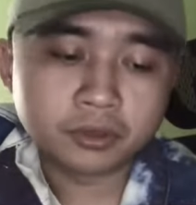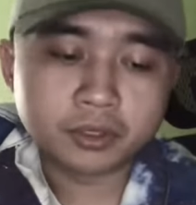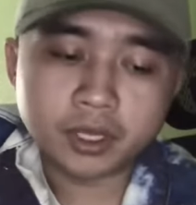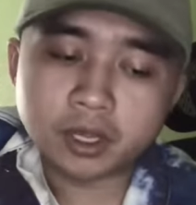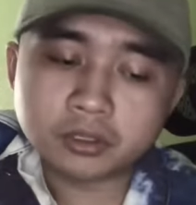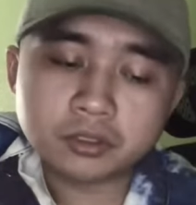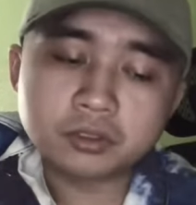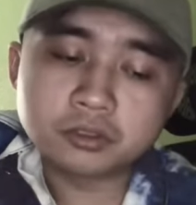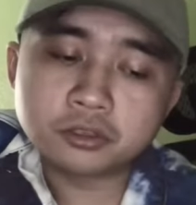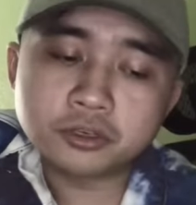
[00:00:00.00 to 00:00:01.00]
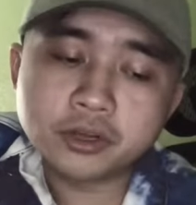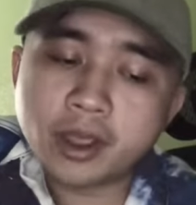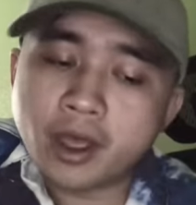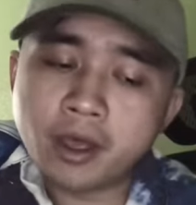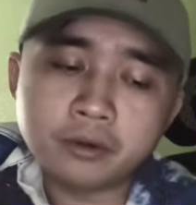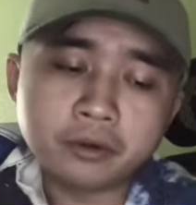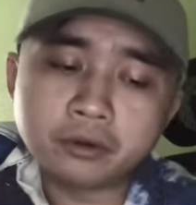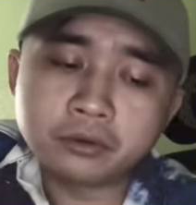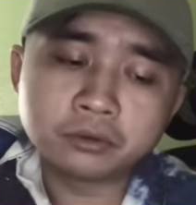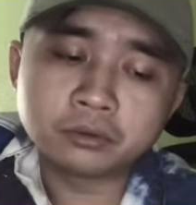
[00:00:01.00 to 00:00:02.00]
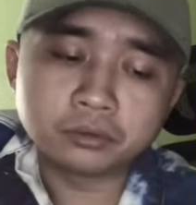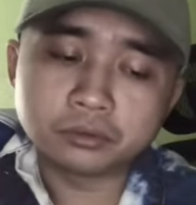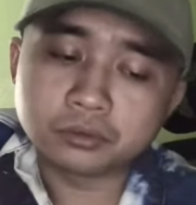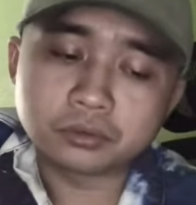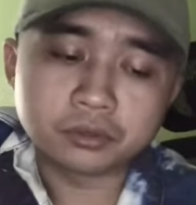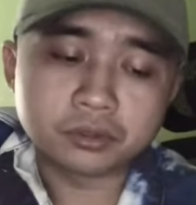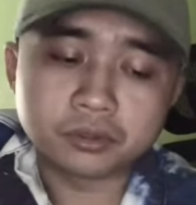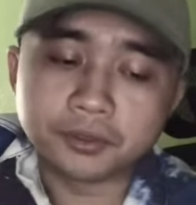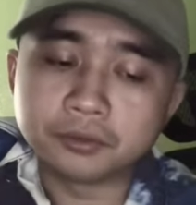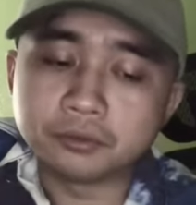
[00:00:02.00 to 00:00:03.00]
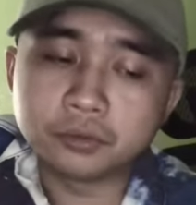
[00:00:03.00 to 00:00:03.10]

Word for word: cast in shadows. The sun